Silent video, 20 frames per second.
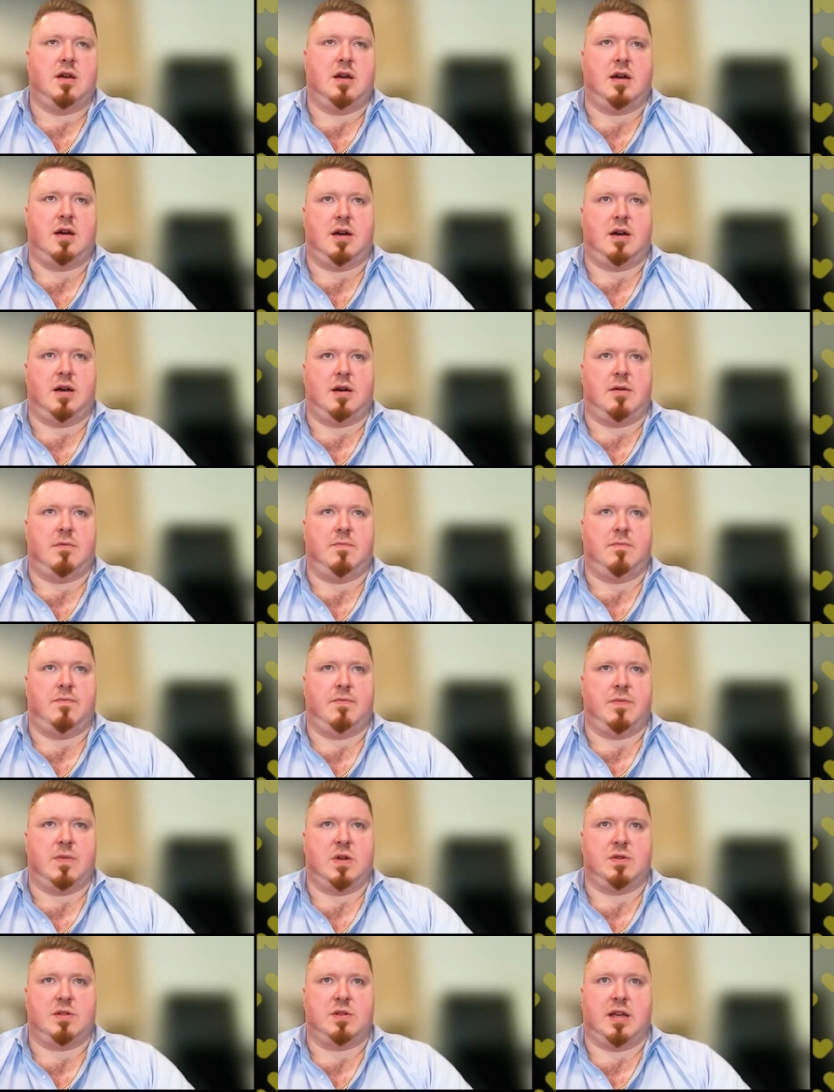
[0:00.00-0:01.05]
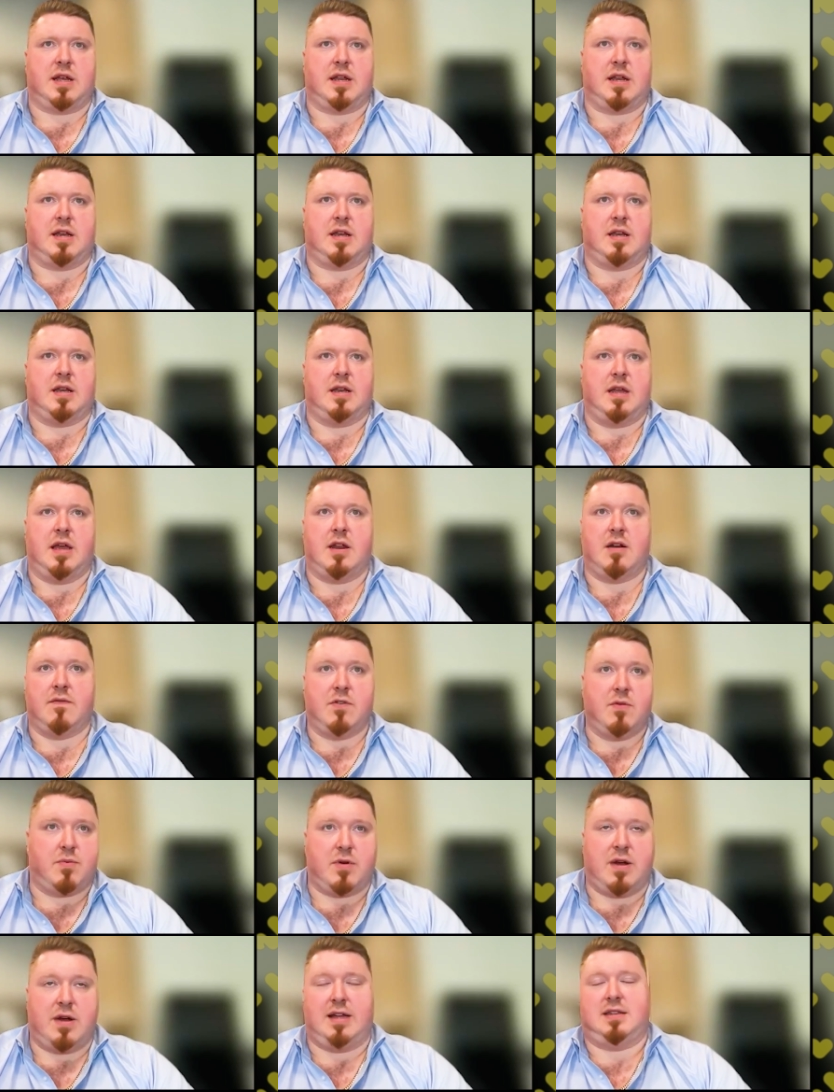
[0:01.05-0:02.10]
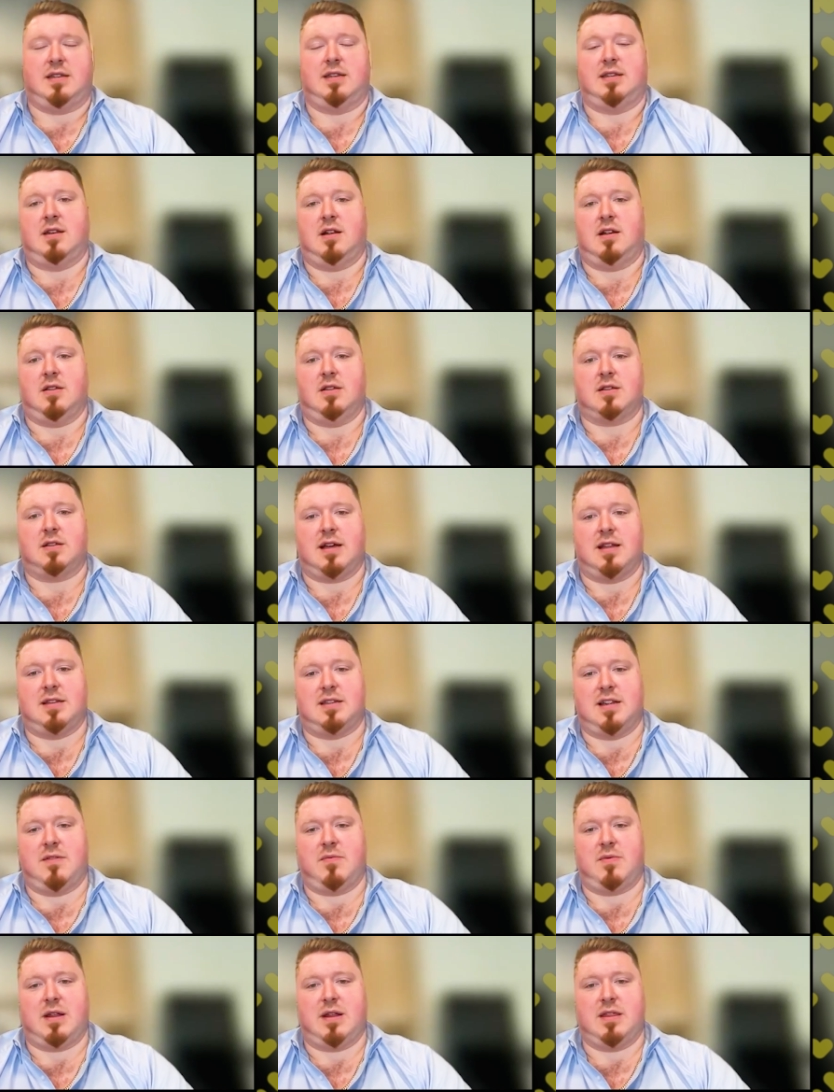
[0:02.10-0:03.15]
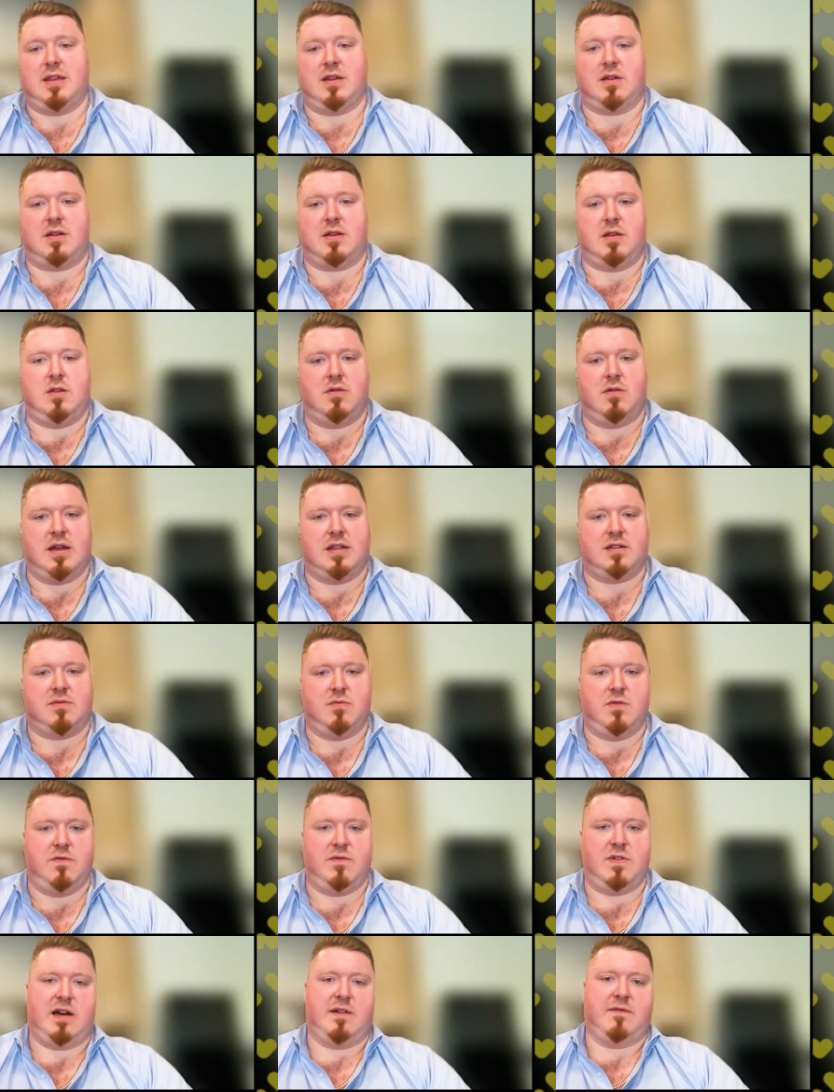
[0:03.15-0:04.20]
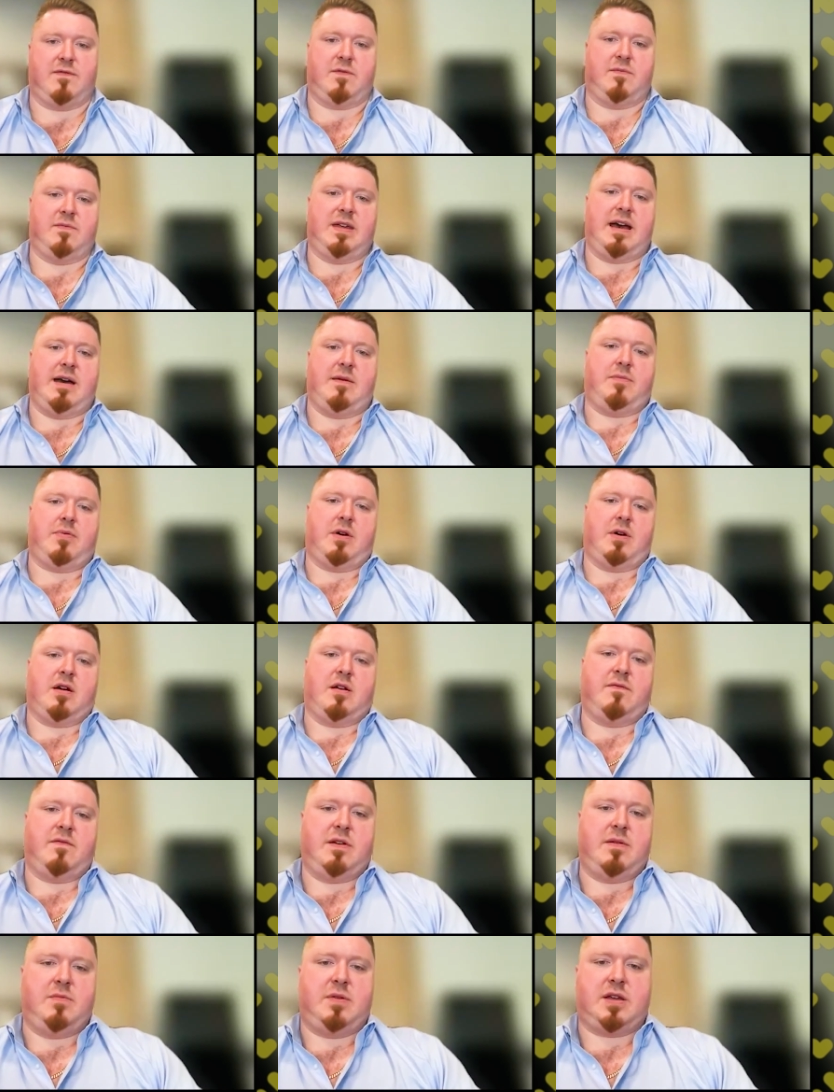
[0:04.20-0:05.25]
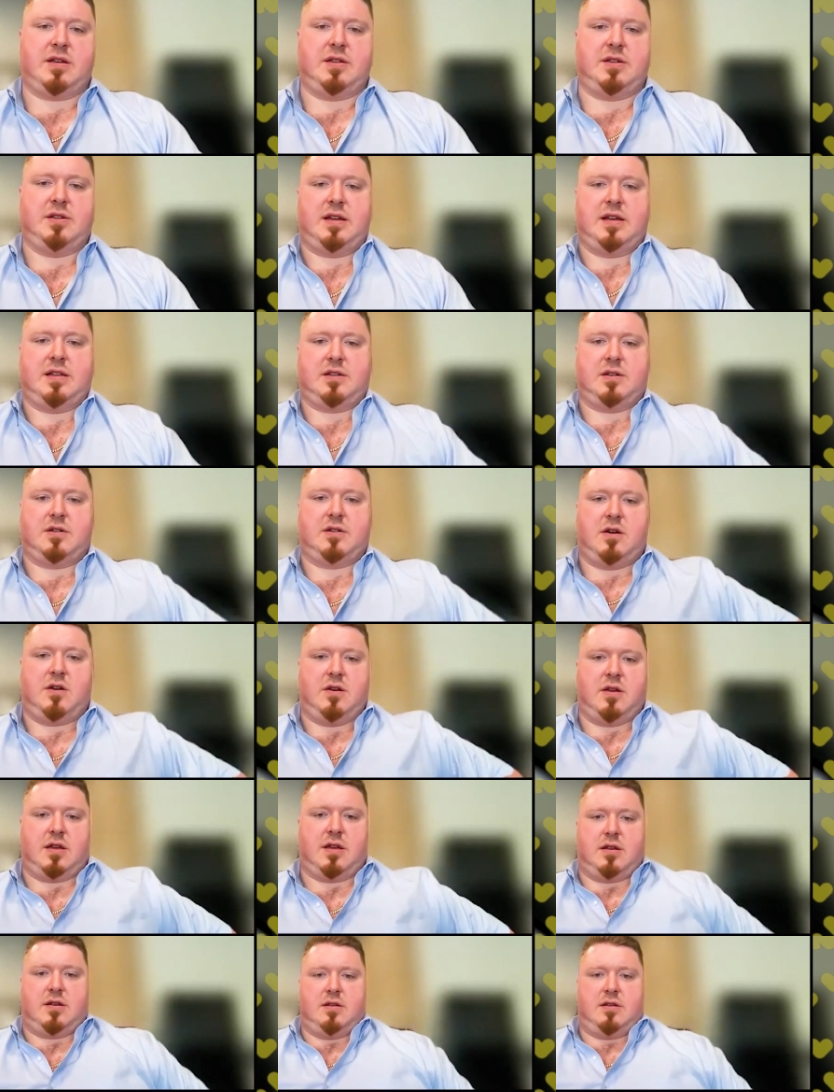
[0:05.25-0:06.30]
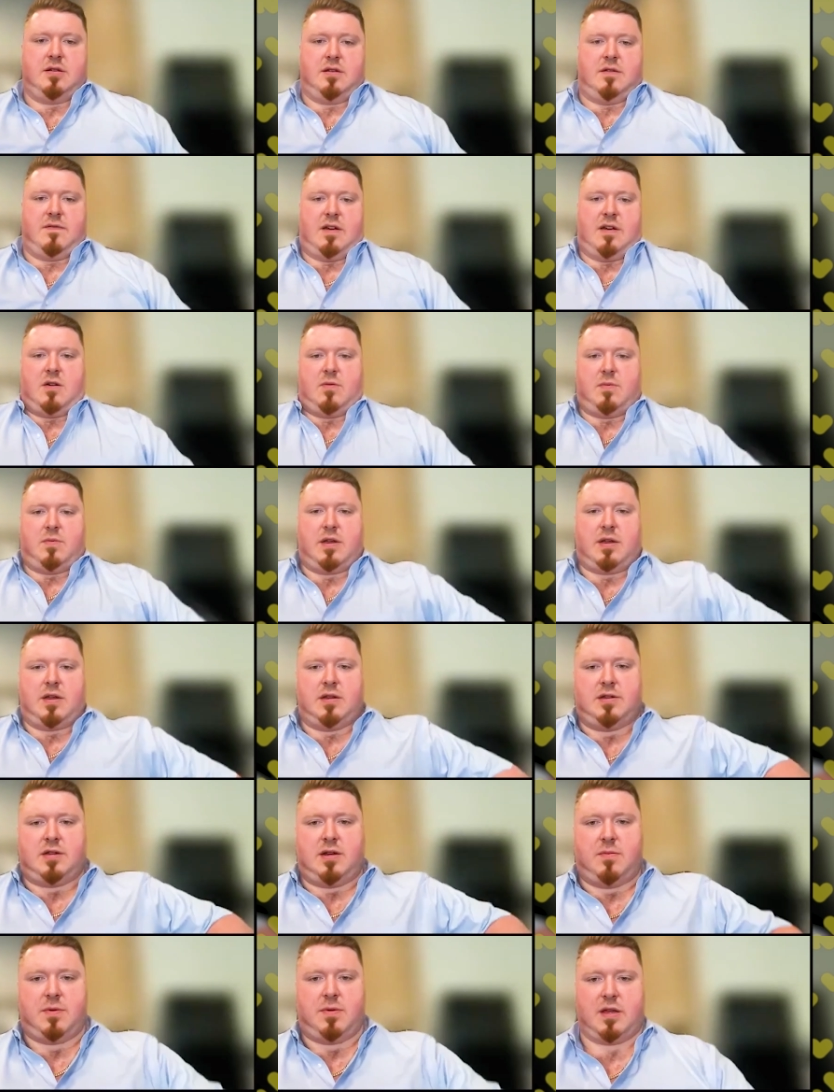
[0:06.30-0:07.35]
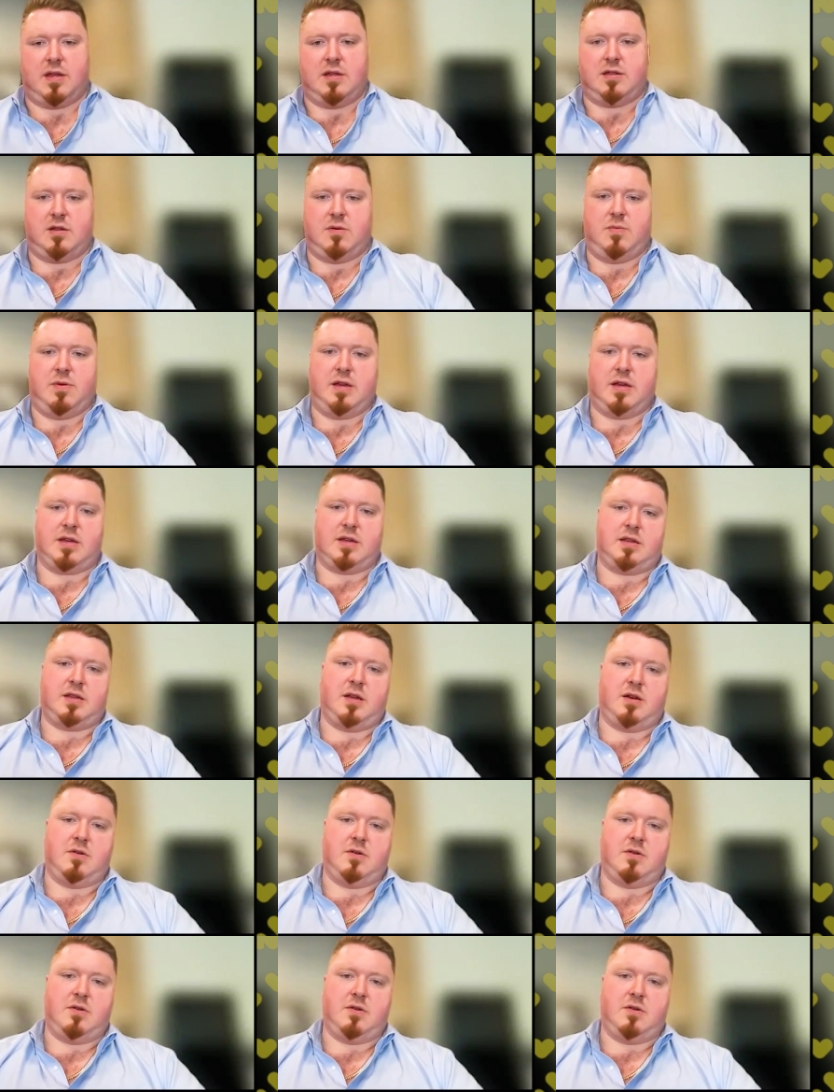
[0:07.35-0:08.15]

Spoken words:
there was like an interview process and all this kind of stuff, but I think you guys have moved on from that part of it because you guys are growing and developing and jumping in so big.